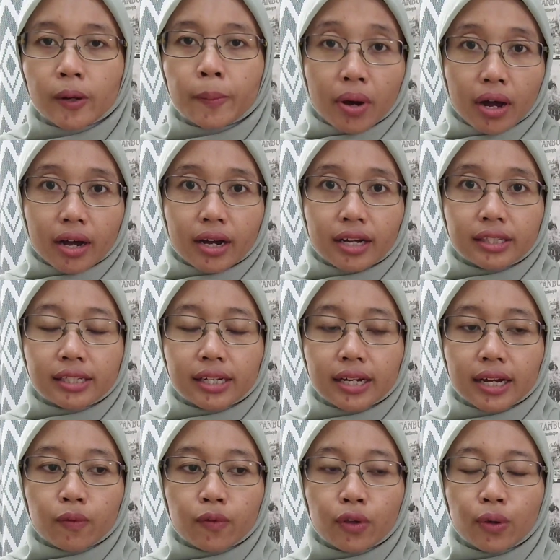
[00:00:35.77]
But
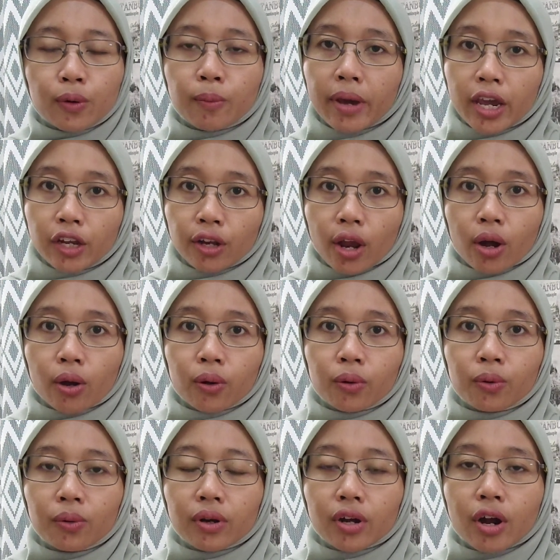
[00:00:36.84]
if you may
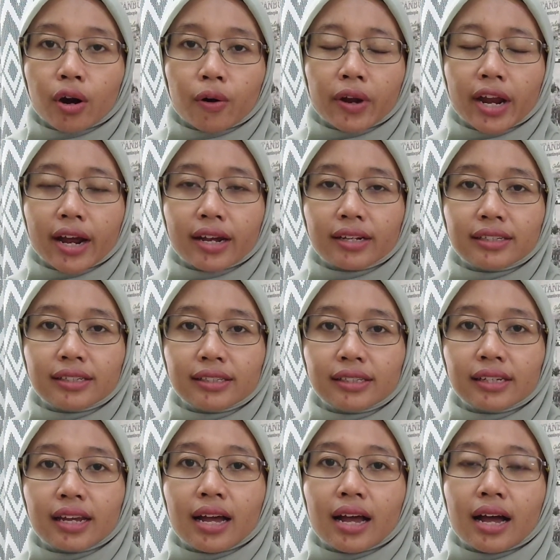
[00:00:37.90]
know, Korean